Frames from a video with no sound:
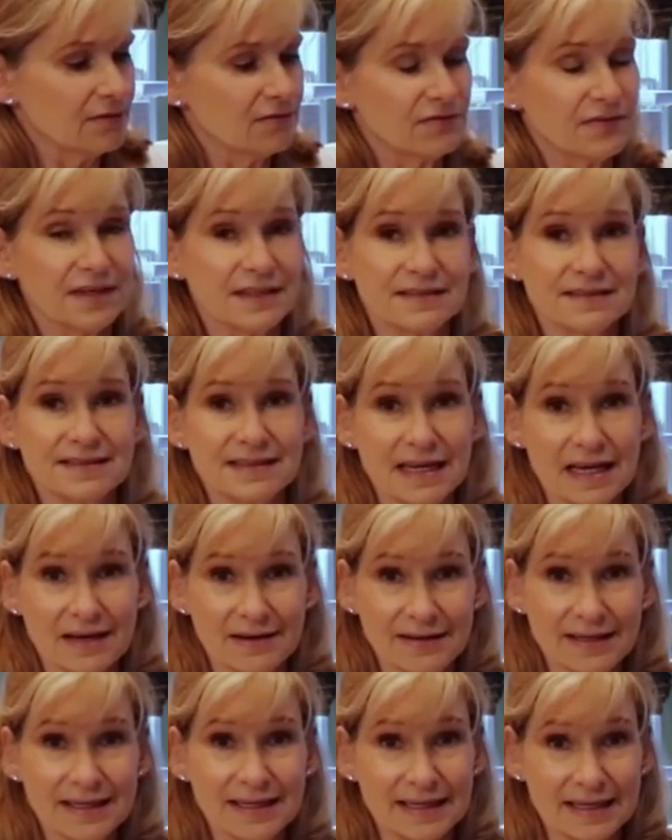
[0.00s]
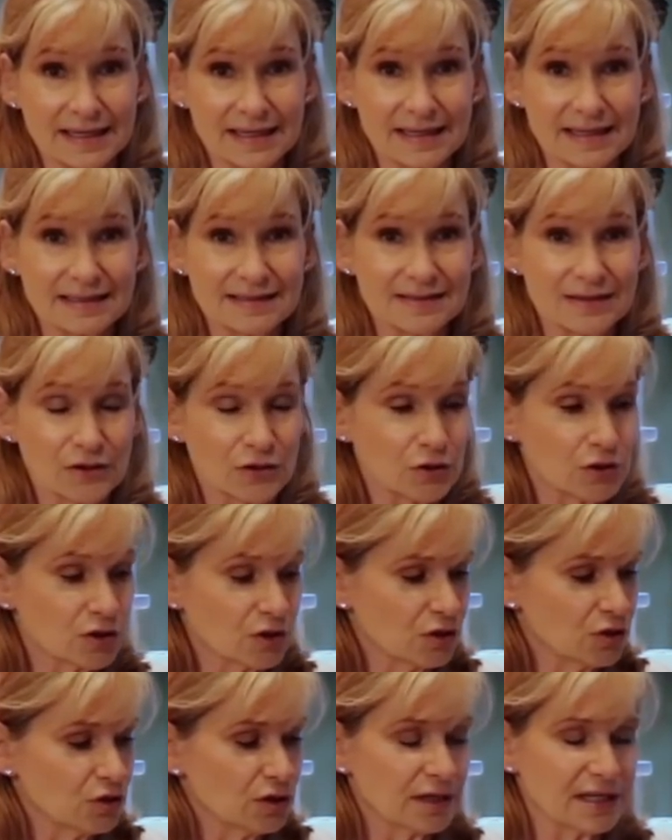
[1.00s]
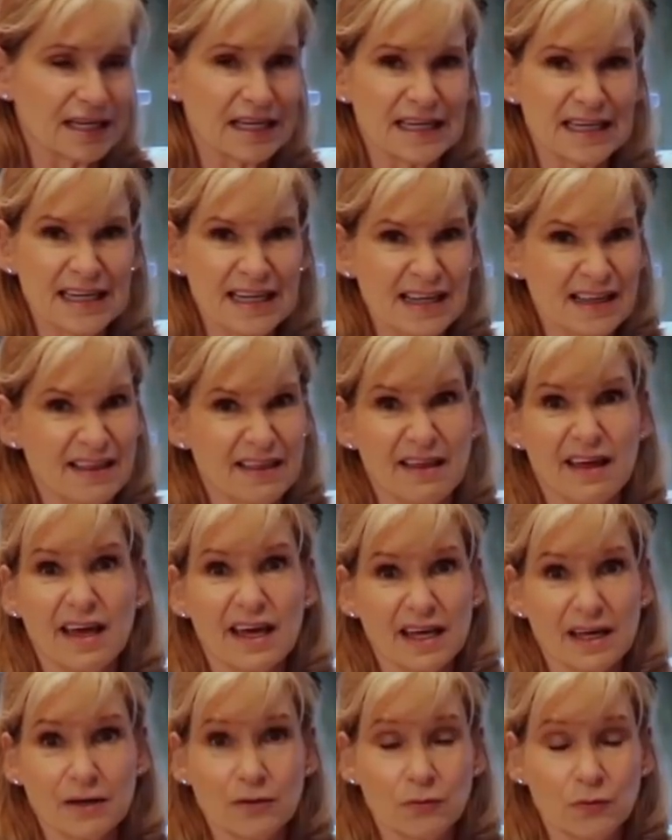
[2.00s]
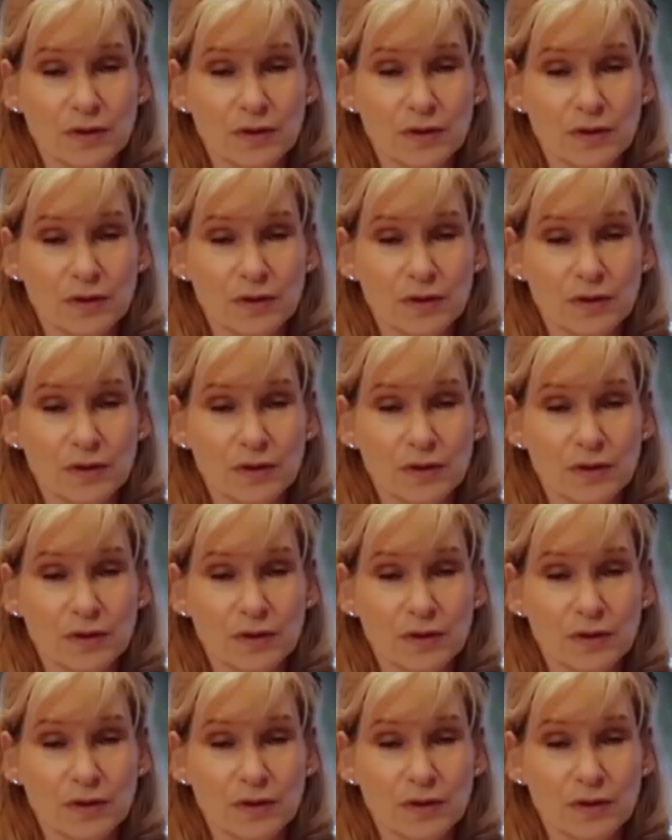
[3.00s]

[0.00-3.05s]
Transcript: fits down in it, and so you can cook anything